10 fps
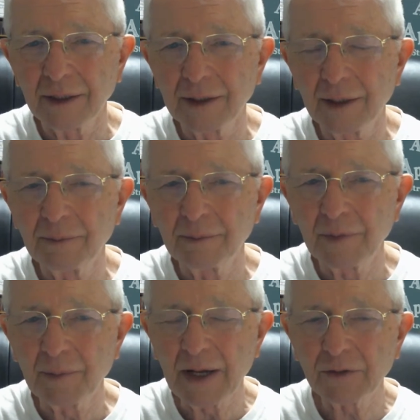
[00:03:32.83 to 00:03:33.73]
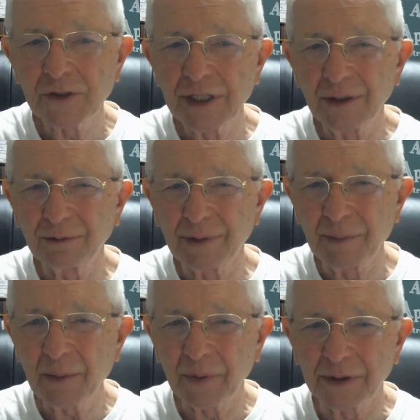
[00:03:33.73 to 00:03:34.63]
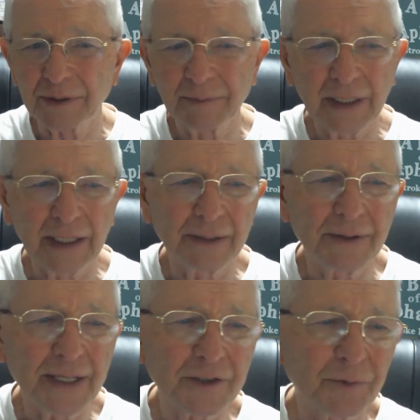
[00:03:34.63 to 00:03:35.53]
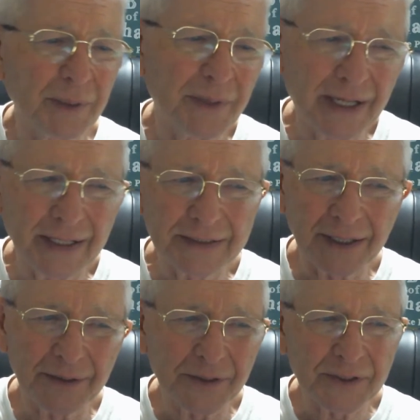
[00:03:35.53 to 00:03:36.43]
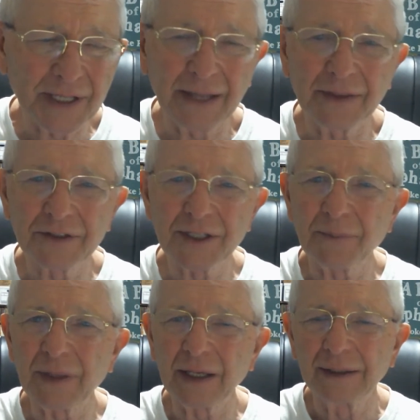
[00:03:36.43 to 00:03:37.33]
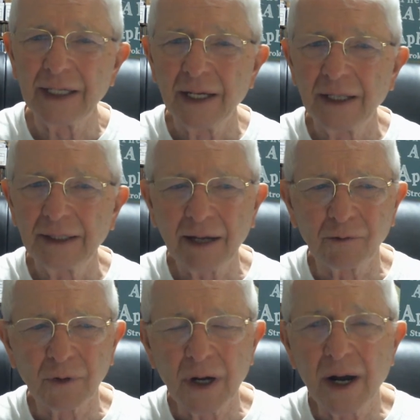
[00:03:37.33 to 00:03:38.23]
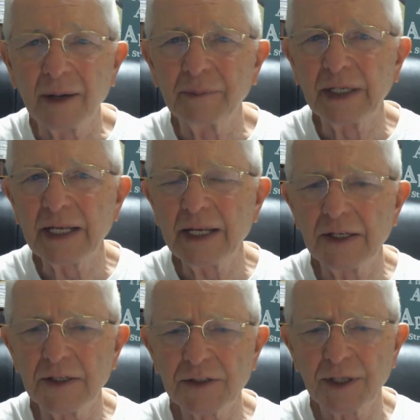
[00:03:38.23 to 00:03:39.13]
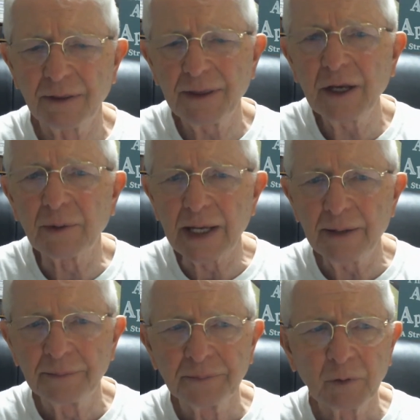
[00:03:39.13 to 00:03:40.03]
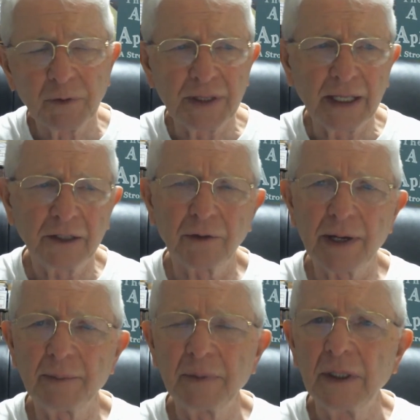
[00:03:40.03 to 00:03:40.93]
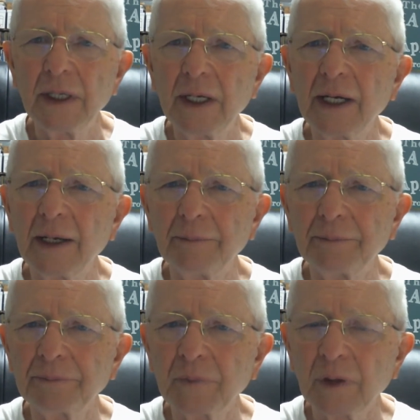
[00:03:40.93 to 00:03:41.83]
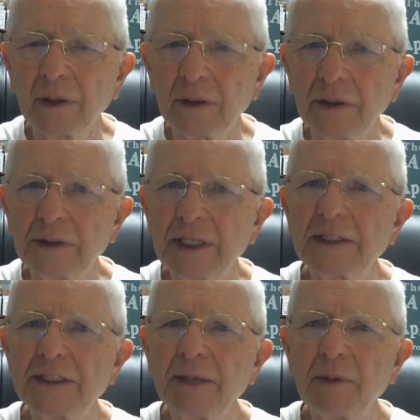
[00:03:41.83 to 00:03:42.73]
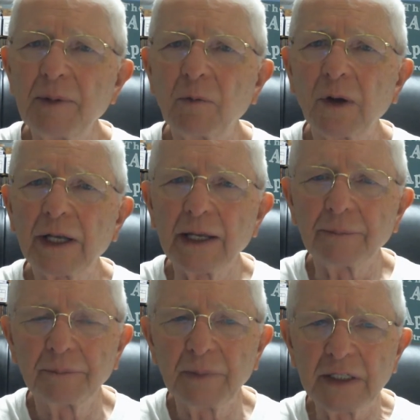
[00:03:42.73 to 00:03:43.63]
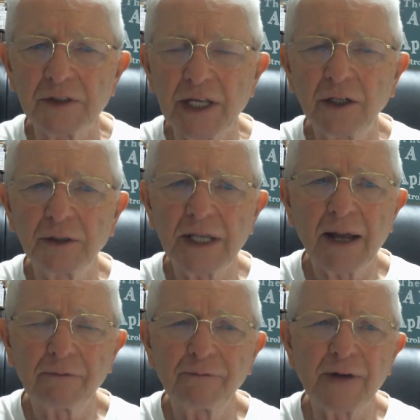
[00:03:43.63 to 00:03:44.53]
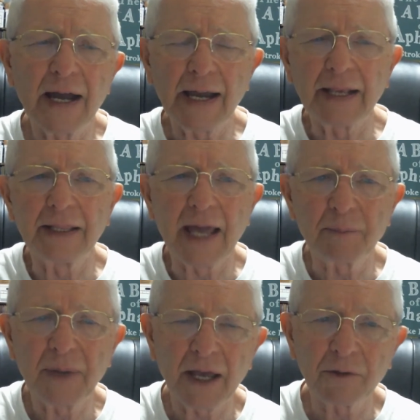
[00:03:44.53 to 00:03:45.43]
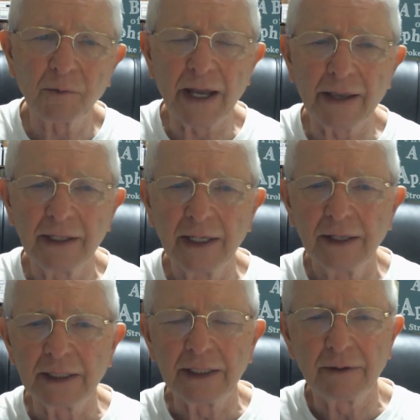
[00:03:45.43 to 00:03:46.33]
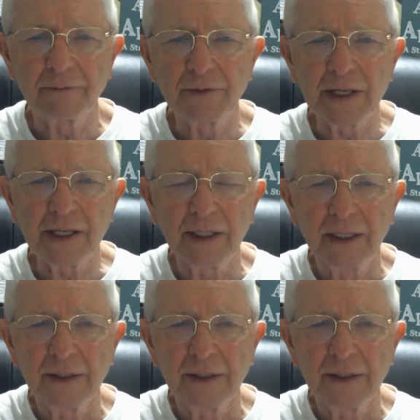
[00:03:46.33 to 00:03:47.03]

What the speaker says: the mouse still remembered. And that's when he began to understand that something, not wrong, but his theory with the engram doesn't seem to be working, because he could not find that pathway, that if the